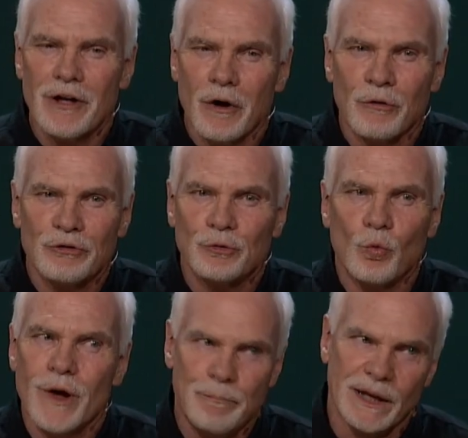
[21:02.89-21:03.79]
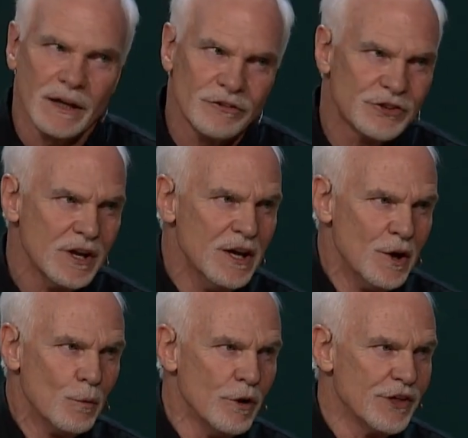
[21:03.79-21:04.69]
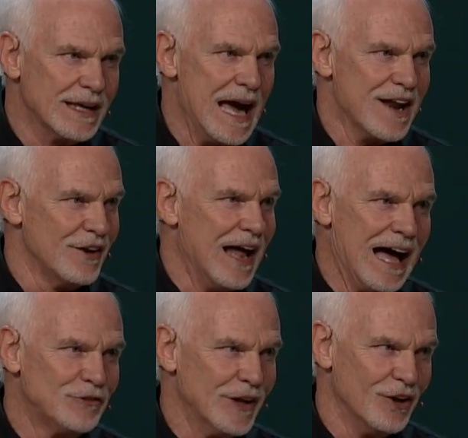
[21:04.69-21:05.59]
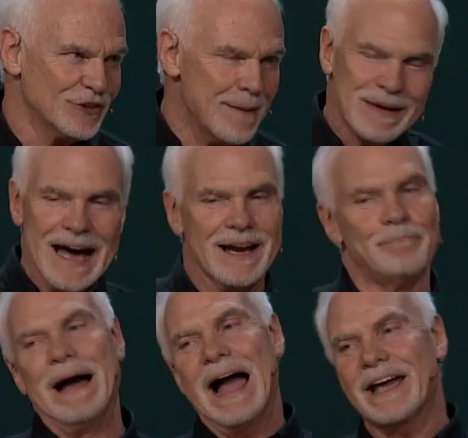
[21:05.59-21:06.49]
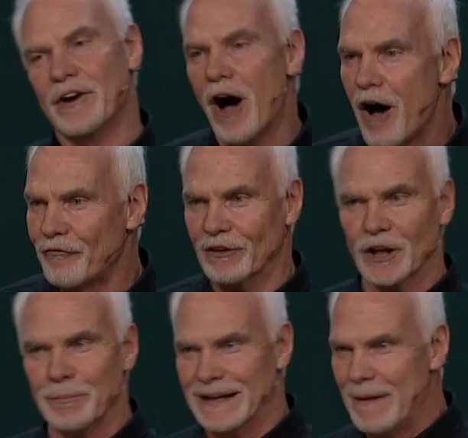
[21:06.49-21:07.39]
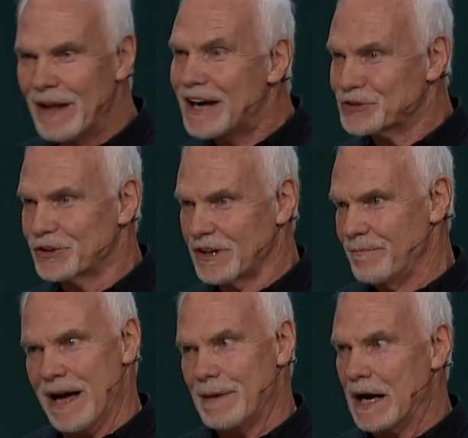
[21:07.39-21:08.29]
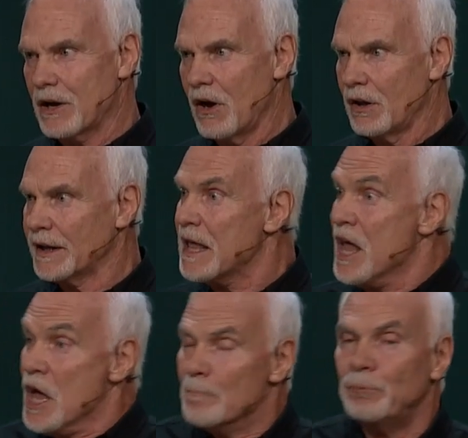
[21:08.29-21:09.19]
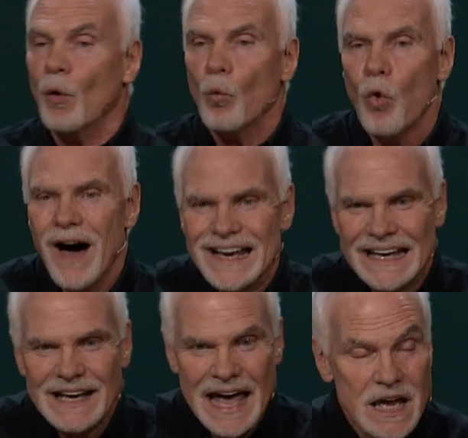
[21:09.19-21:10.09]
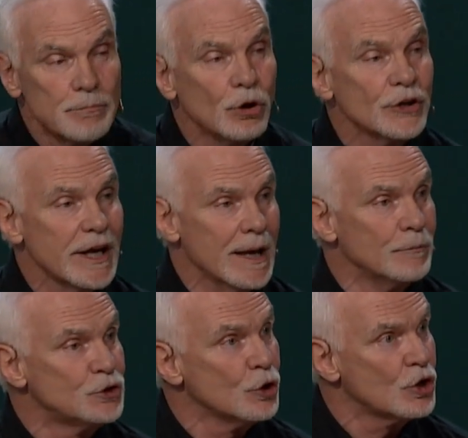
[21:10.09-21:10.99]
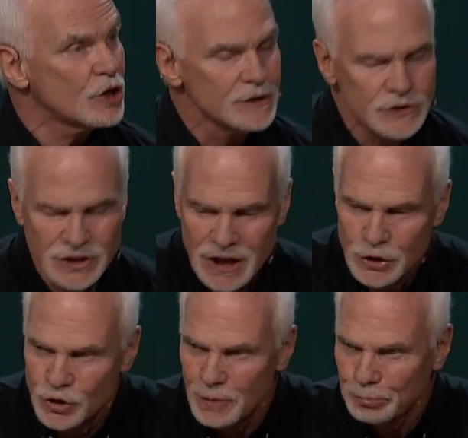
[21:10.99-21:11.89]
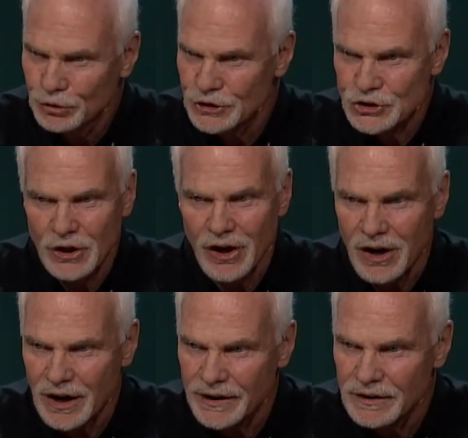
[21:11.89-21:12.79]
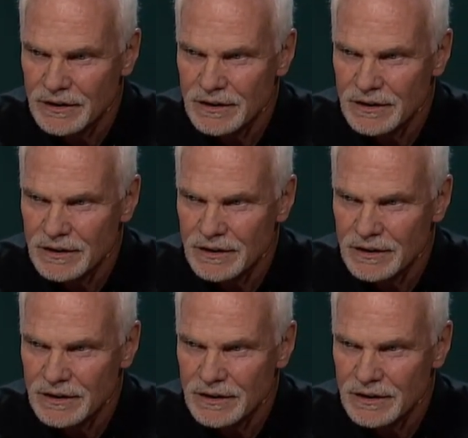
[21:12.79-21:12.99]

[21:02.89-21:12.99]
of those whippings with a cat and nine tails, I'm kind of backing off a little bit. I'm not sure about my calling. But what enabled him to continue to push on